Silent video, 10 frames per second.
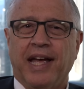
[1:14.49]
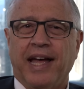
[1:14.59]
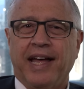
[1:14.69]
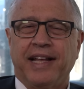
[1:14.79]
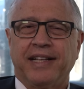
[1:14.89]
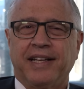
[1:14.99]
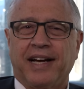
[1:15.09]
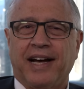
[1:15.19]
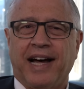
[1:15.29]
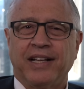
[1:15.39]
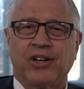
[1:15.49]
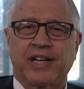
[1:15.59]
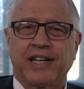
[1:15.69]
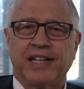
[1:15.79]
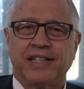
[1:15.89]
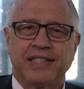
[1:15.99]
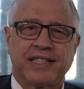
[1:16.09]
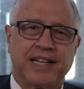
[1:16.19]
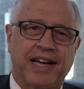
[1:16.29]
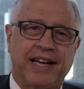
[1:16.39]
And I look at it and
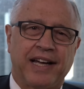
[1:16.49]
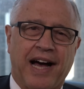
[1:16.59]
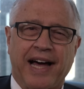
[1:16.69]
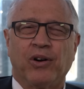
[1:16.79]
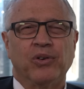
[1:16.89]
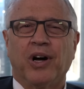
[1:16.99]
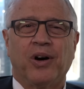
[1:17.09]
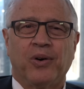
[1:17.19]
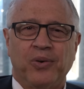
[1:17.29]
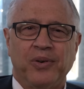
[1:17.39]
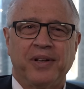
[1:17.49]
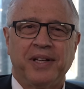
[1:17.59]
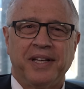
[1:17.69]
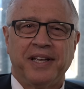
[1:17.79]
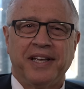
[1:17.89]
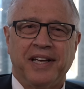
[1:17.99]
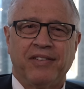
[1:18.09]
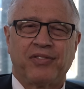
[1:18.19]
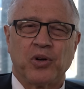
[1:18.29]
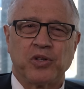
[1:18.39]
say, I don't know
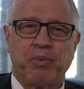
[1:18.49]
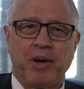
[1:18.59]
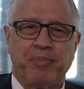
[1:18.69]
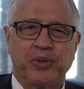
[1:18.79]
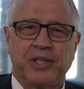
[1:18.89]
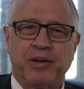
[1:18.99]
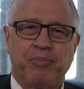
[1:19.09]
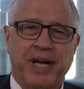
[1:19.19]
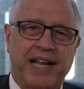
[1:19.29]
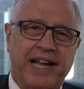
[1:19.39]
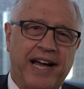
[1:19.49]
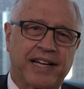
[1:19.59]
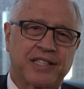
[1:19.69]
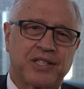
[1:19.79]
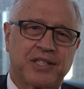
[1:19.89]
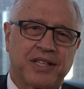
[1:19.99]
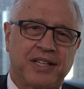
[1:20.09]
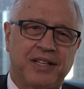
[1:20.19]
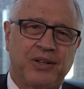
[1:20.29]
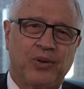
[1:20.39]
if those people did bad acts,
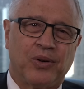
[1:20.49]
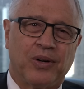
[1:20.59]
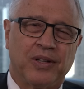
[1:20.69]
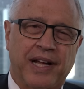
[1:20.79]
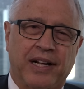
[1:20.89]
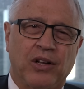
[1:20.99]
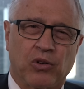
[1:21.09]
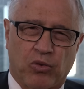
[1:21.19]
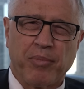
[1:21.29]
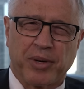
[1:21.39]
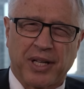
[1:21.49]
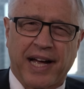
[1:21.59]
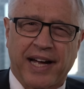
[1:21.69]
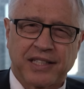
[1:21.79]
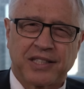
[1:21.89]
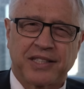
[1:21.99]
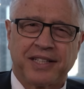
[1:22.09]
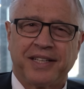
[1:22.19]
let alone criminal acts.